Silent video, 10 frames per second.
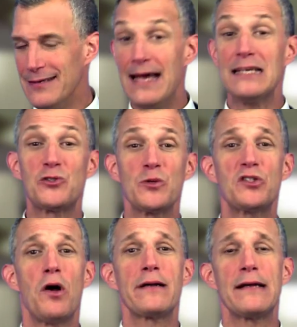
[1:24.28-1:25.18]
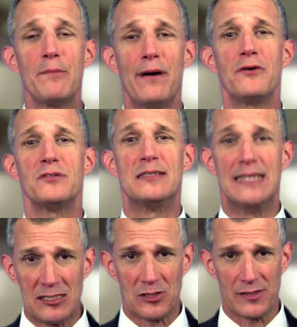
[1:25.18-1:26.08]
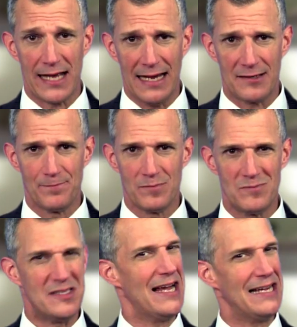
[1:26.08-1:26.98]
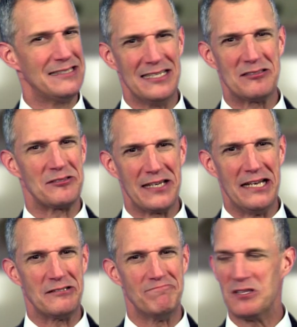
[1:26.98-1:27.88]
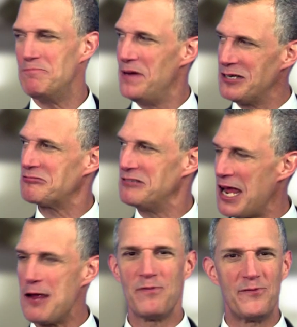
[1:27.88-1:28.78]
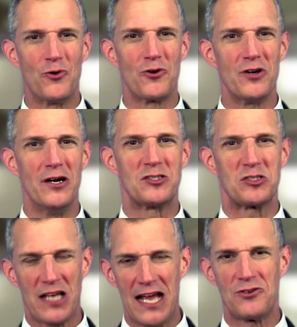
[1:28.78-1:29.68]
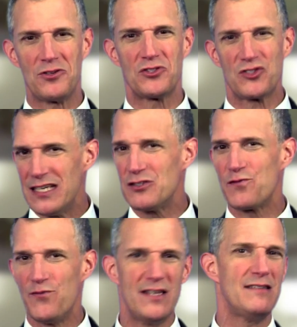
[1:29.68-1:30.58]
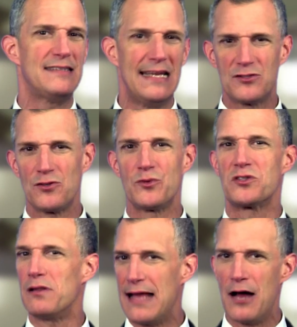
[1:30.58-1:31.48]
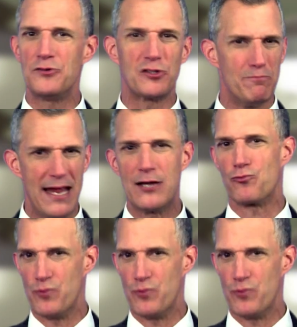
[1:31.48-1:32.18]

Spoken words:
Yes, we're talking about Dieselgate. Dieselgate, the best name for a scandal since Vin Diesel was allowed to make